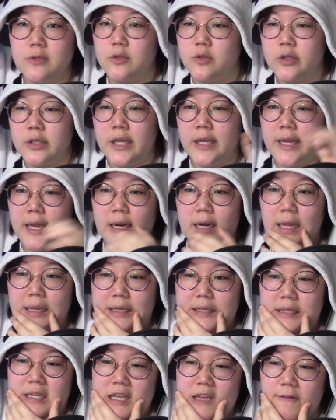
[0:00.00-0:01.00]
looking at like
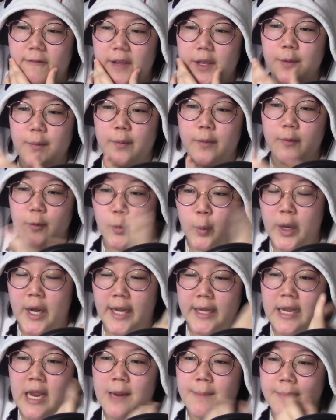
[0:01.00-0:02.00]
a TV when
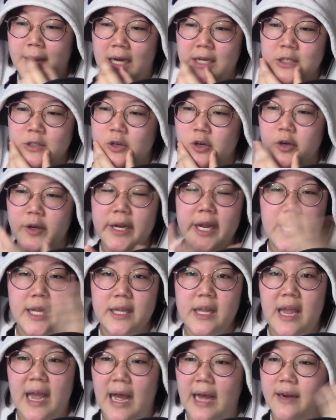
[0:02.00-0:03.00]
I came back to Korea
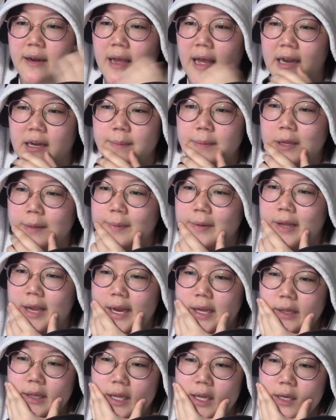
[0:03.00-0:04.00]
and they had anime
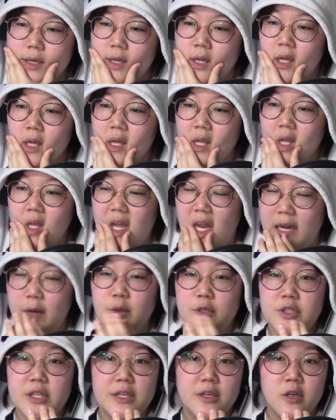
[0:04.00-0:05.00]
playing then, and it
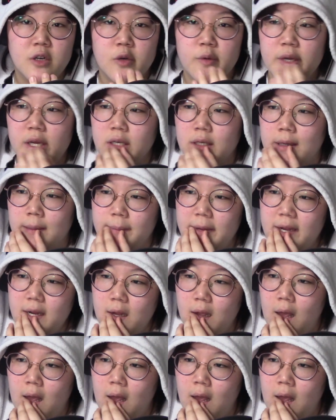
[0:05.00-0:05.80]
was in Korean dubbing.